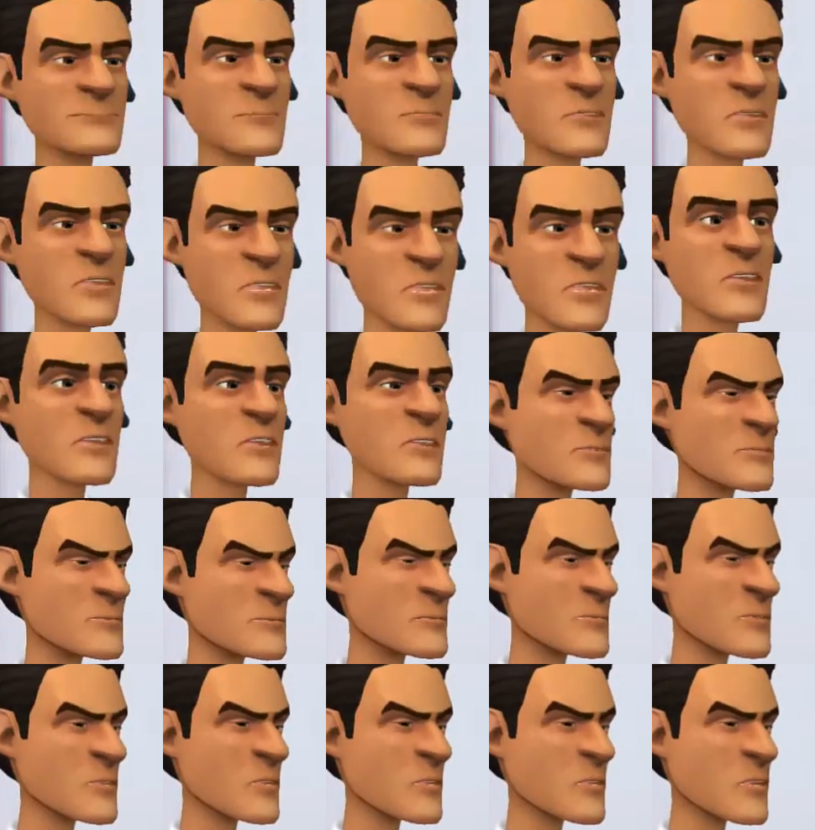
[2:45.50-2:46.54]
Well,
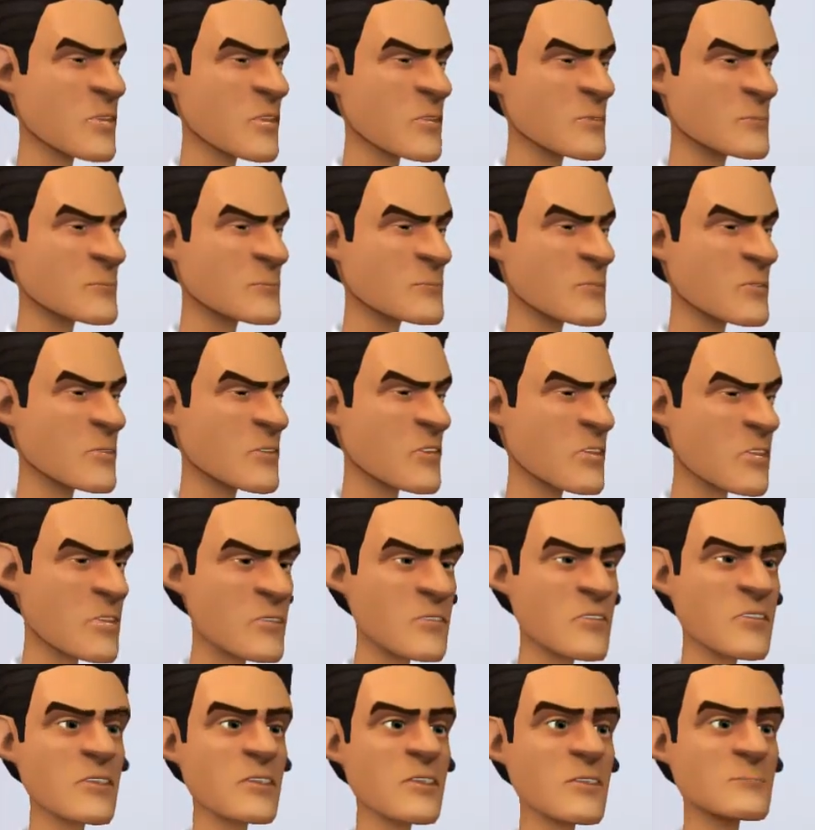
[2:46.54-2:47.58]
is there much of a
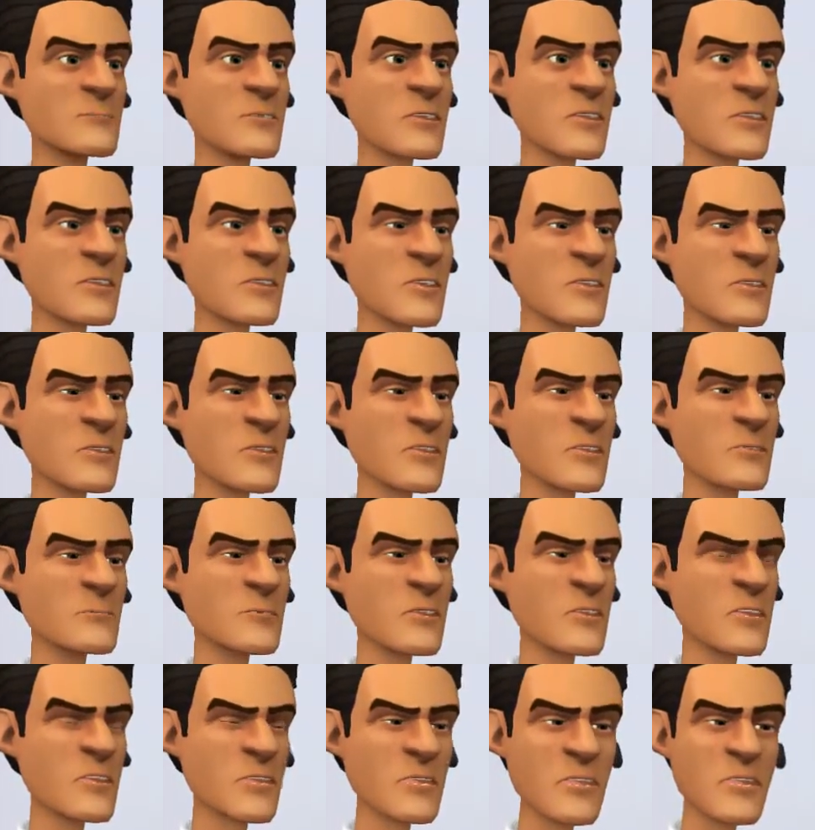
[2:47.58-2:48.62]
difference between
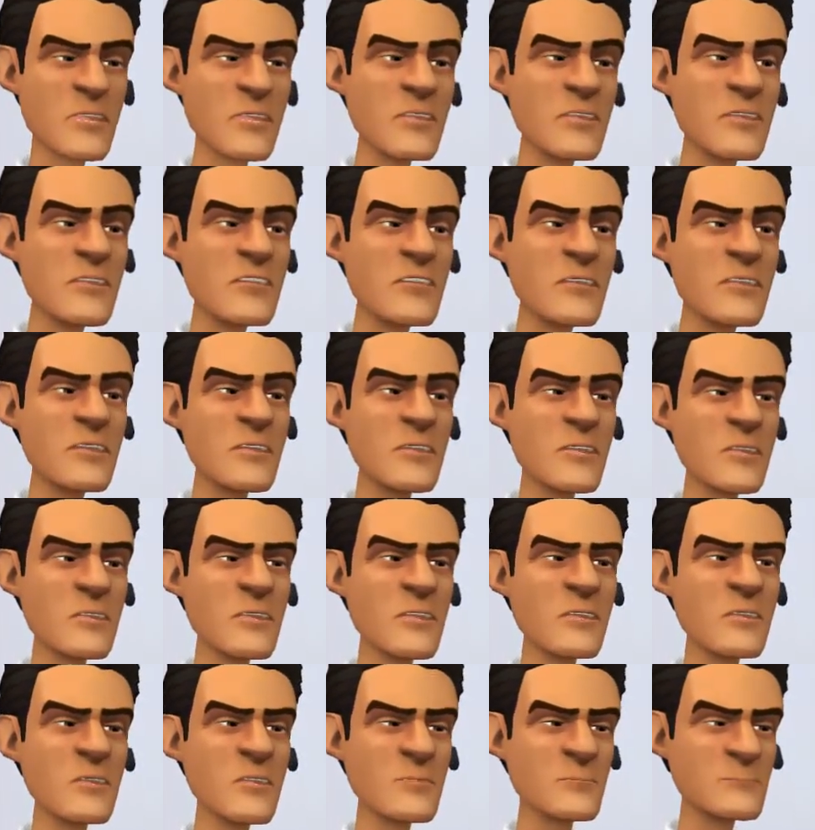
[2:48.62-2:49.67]
capital and revenue
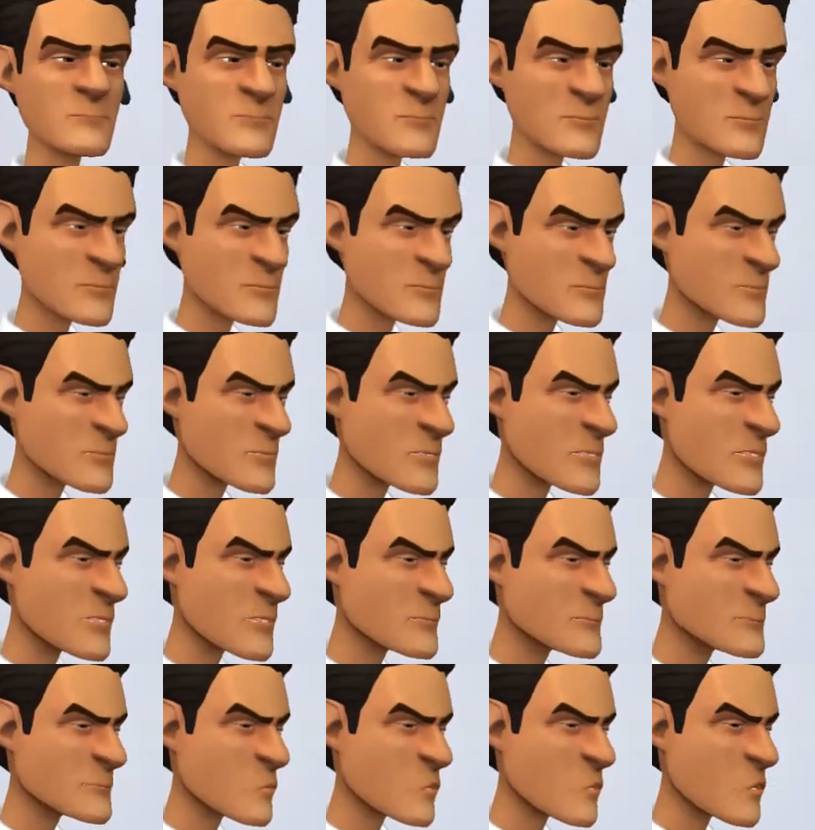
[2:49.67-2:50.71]
income? They're
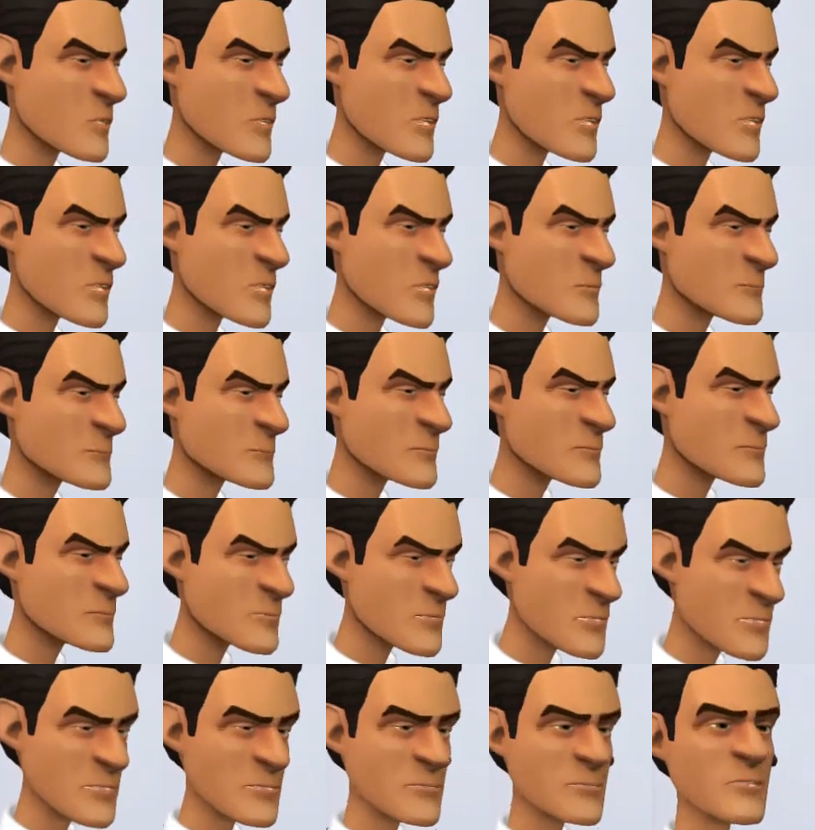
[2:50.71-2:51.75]
both income.
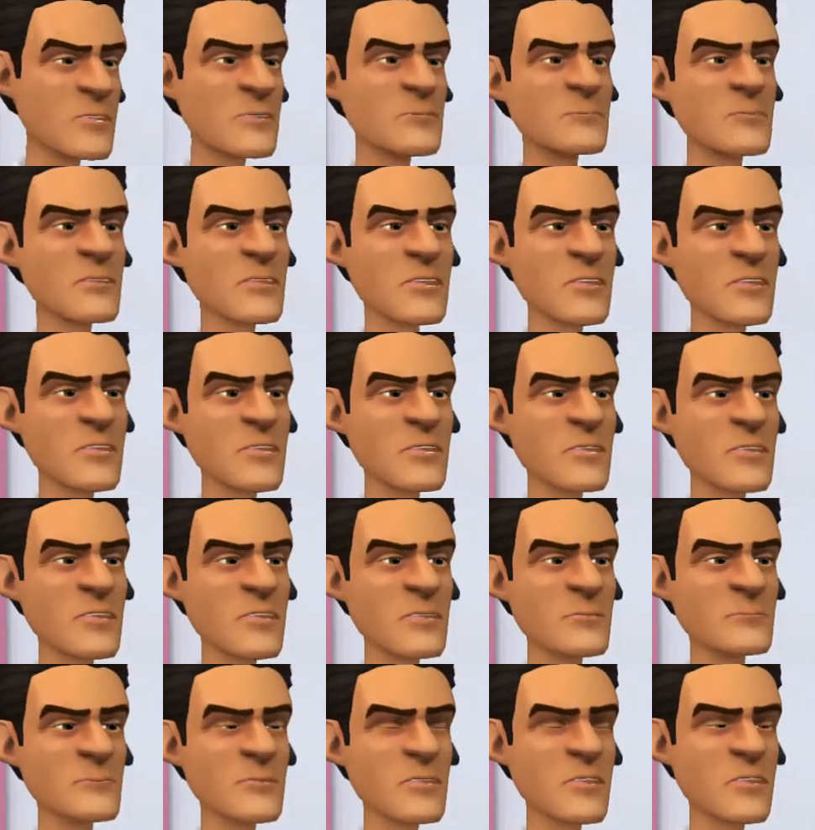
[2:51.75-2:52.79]
Does it matter that
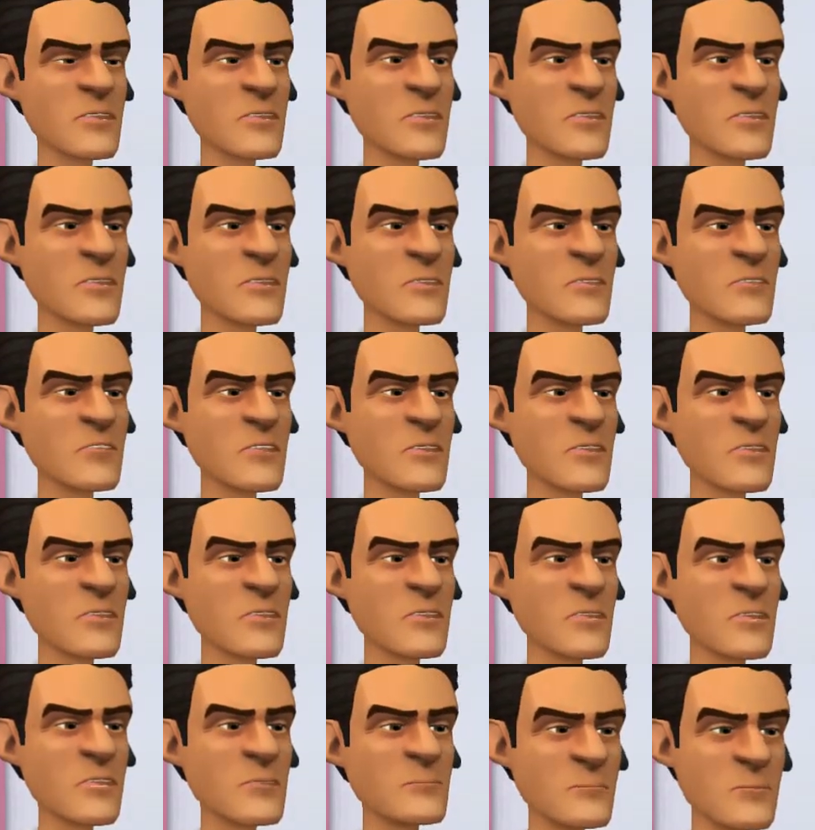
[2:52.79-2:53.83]
they're put under different
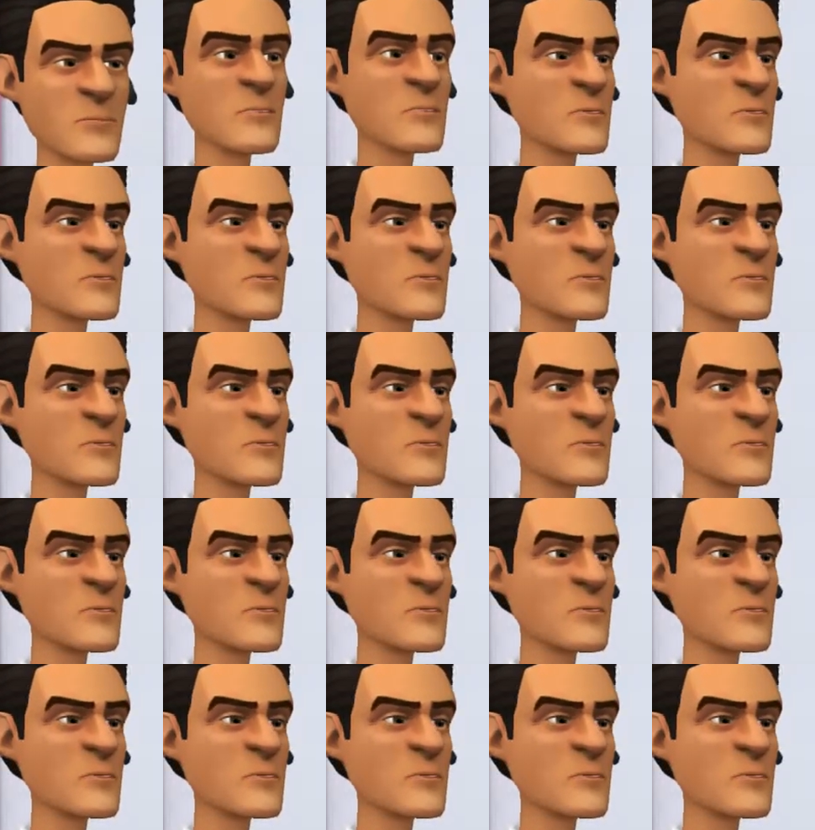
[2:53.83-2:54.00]
names?